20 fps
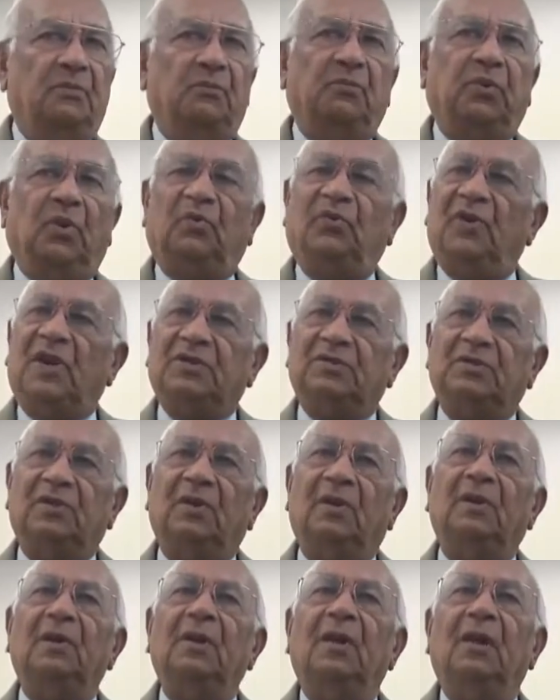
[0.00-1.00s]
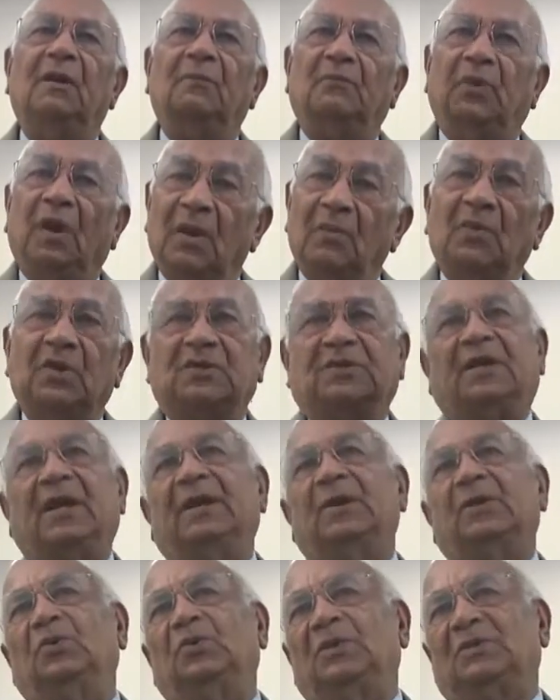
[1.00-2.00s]
professional plumbers
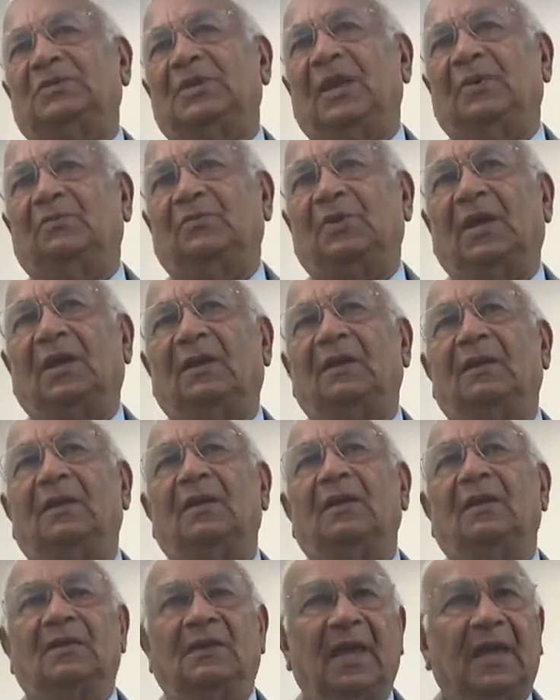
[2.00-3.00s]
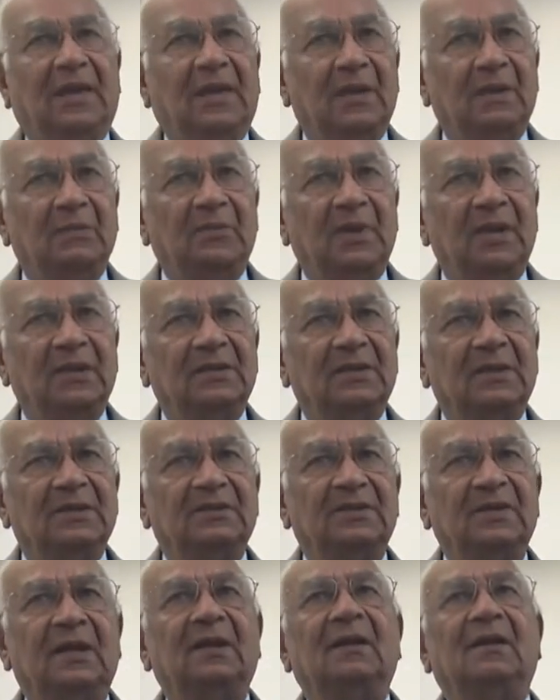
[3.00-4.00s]
can do the same thing. They can bring
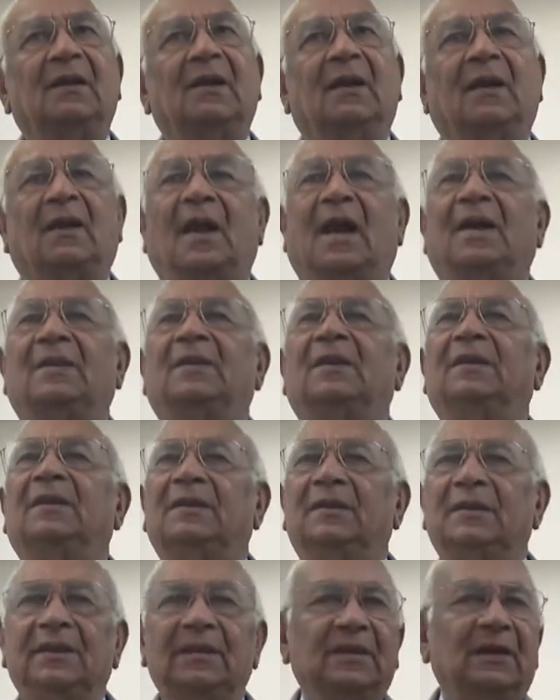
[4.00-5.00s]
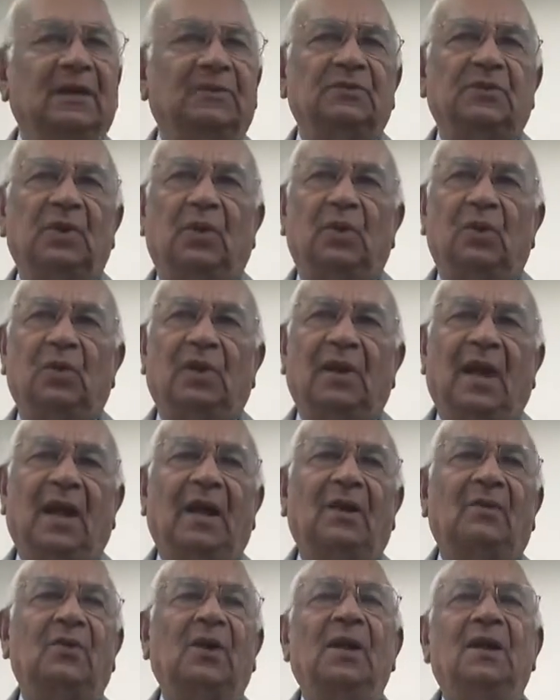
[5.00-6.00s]
this in rather than digging up the whole
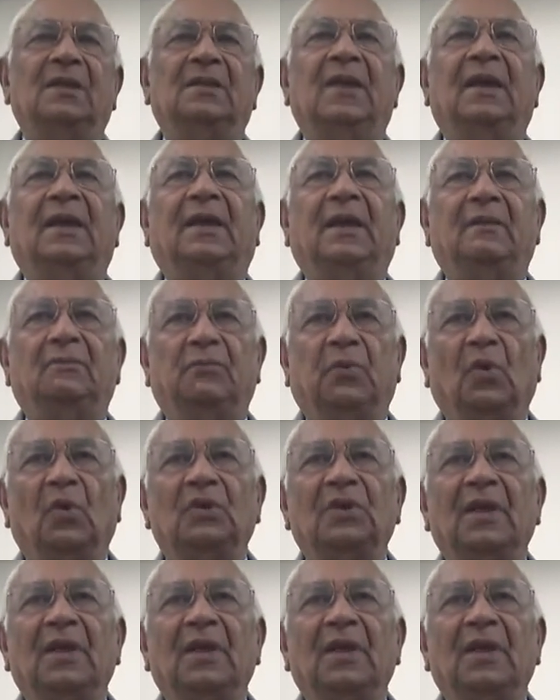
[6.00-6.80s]
ground. They can pour